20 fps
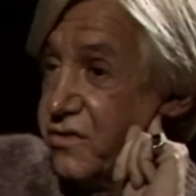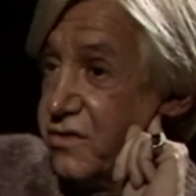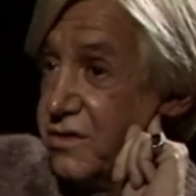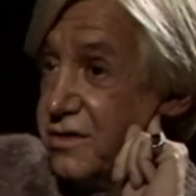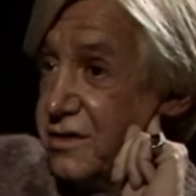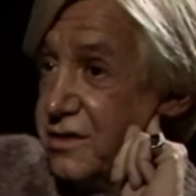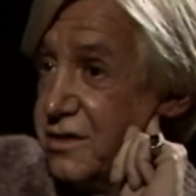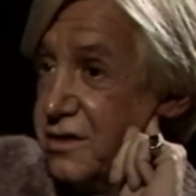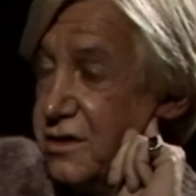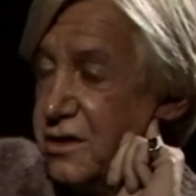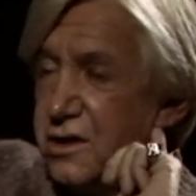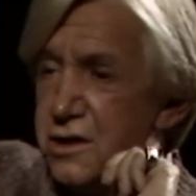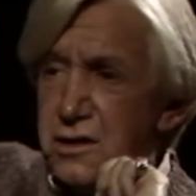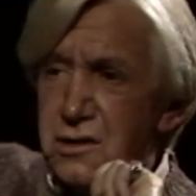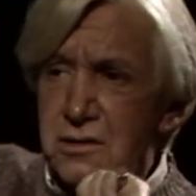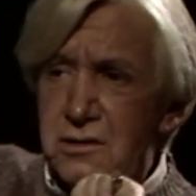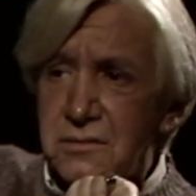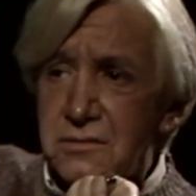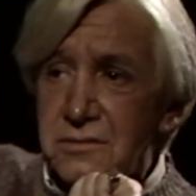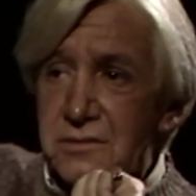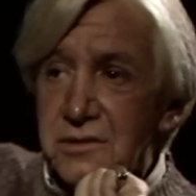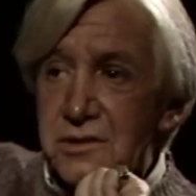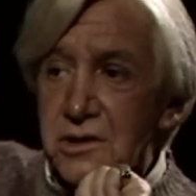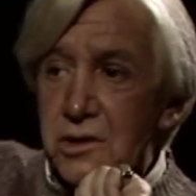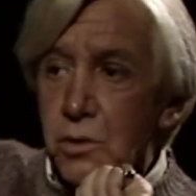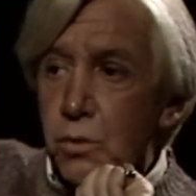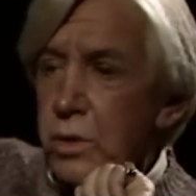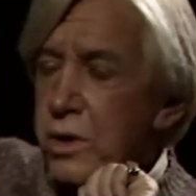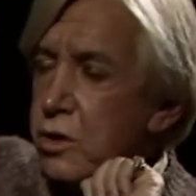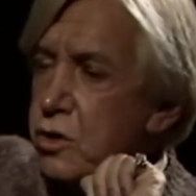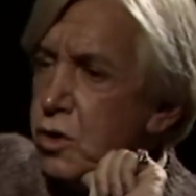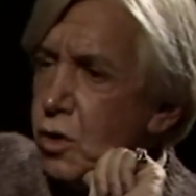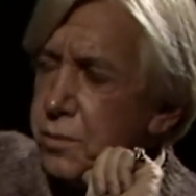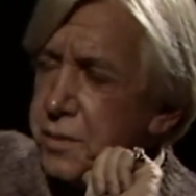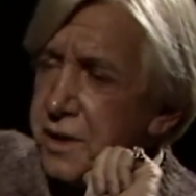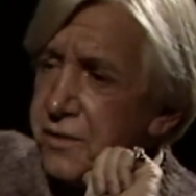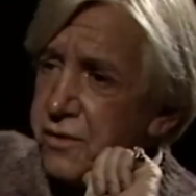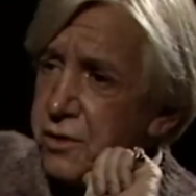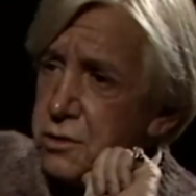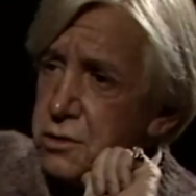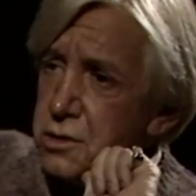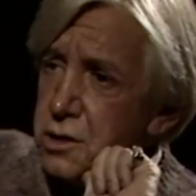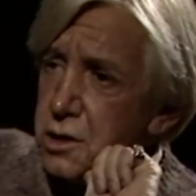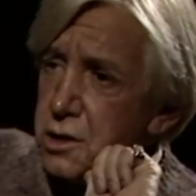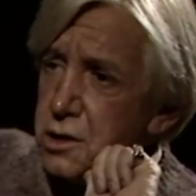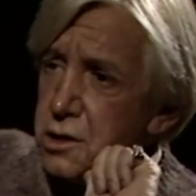very, they're very sort of pleasant. When are you opening there?